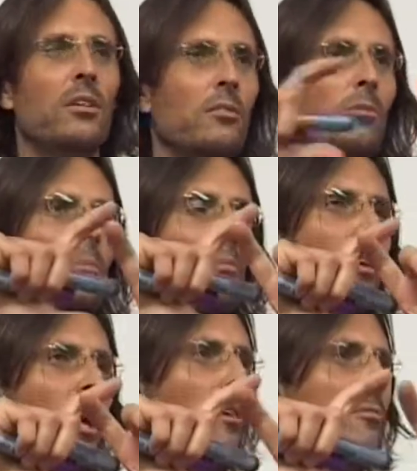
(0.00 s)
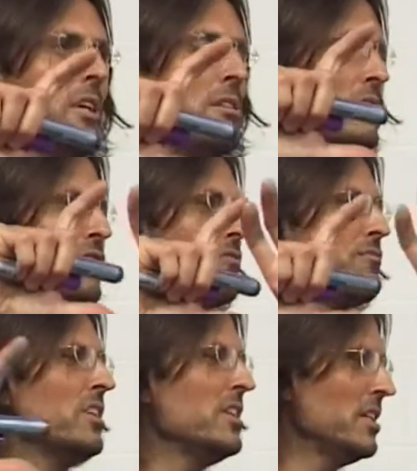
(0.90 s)
Remember, every
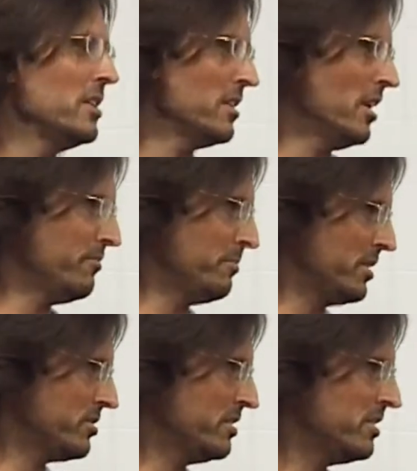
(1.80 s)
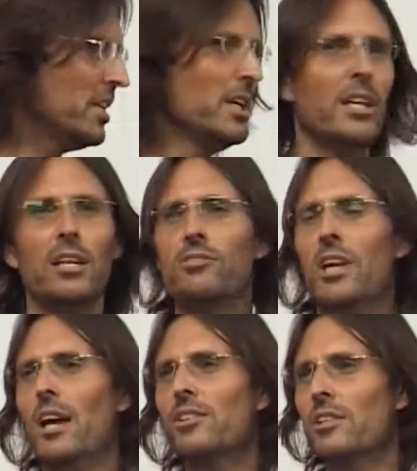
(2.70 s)
sphere that I've mentioned is
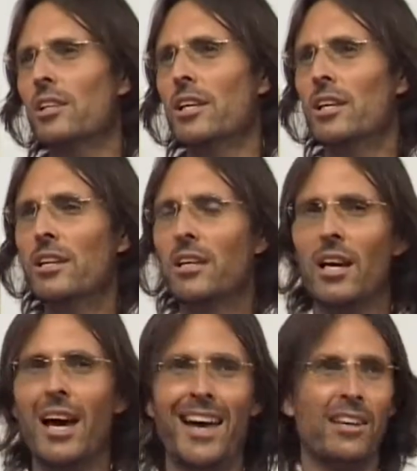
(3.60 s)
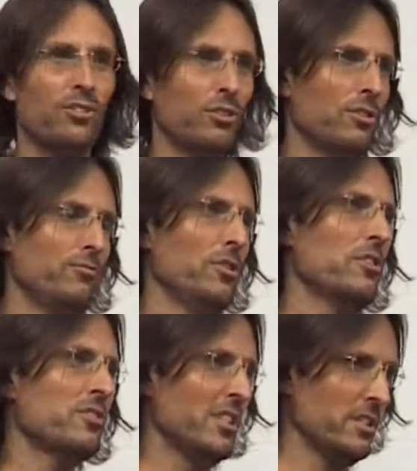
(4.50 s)
actually a
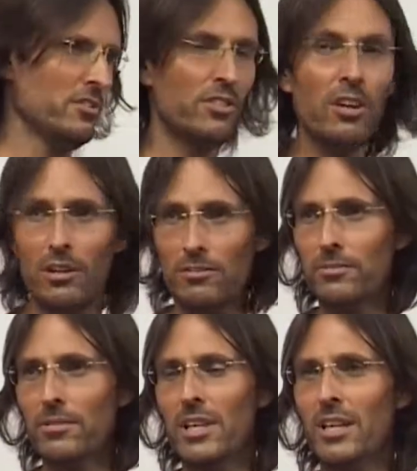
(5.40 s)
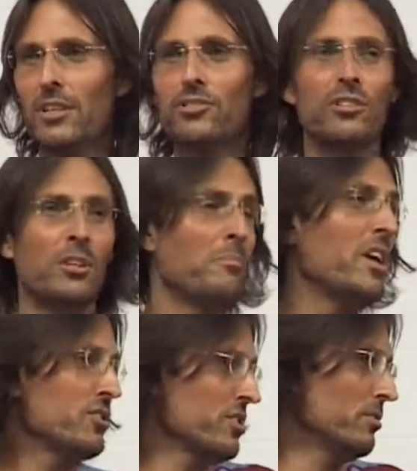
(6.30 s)
universe in itself. It's a
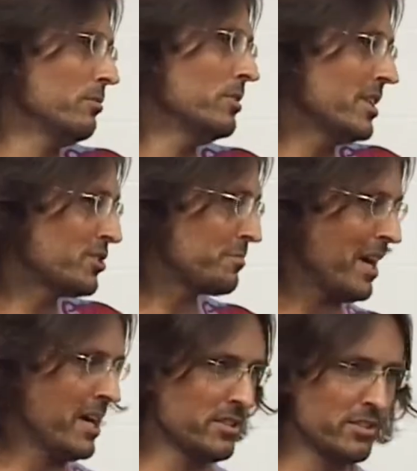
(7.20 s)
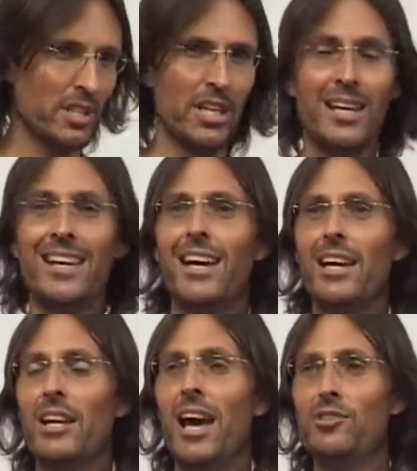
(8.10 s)
dimensional space.
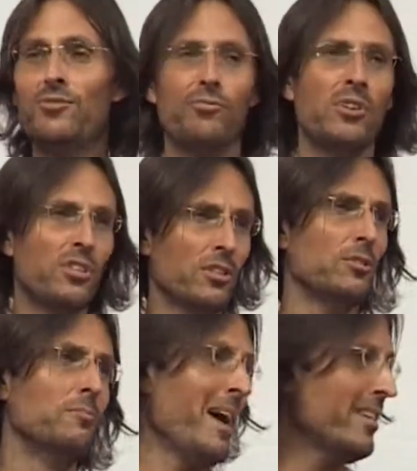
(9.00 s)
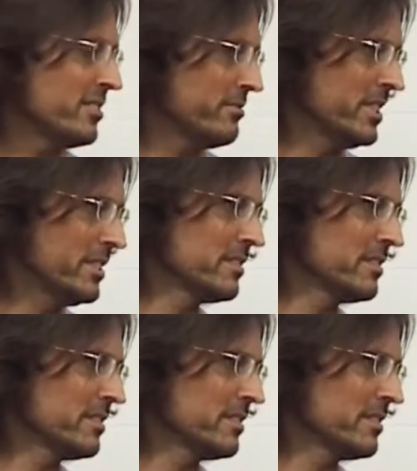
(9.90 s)
It has physical matter in it.